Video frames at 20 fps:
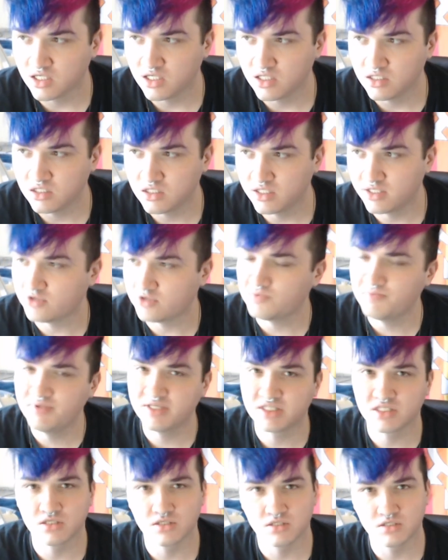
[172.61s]
little
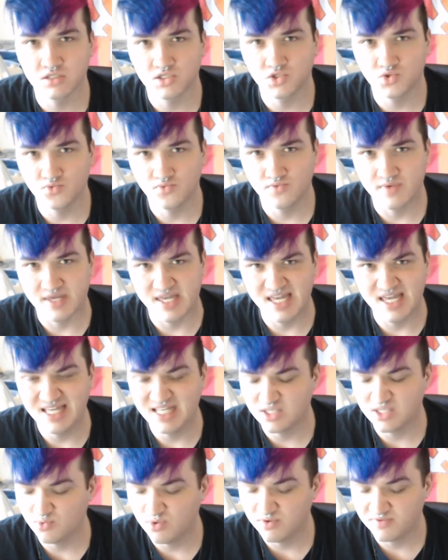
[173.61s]
bit sweet
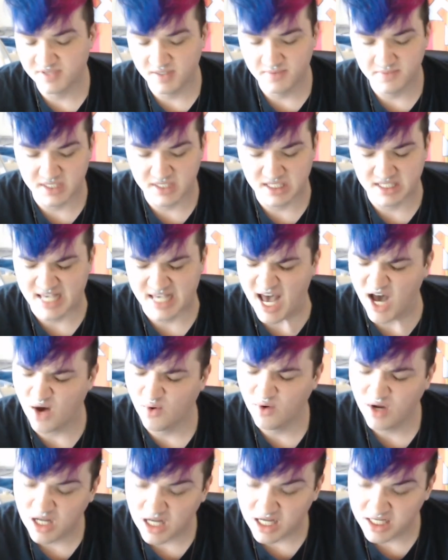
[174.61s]
with some
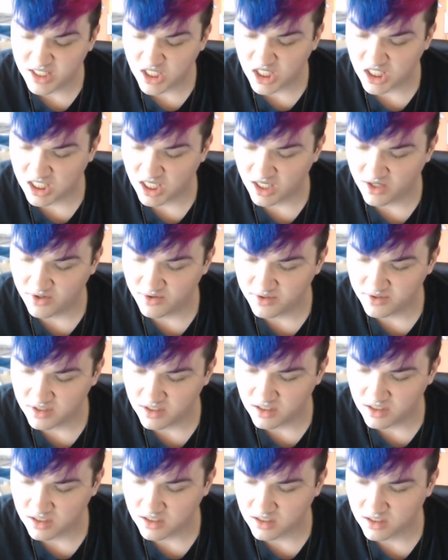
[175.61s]
sour
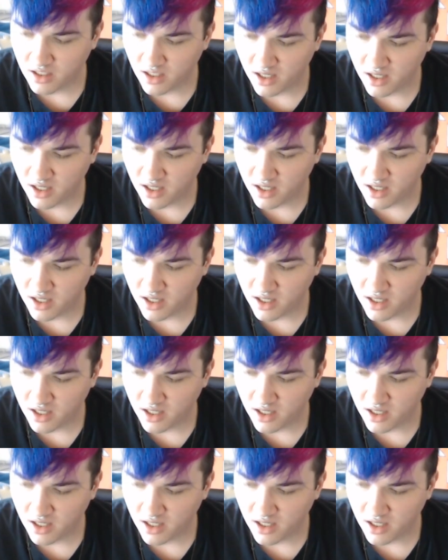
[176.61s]
undertones.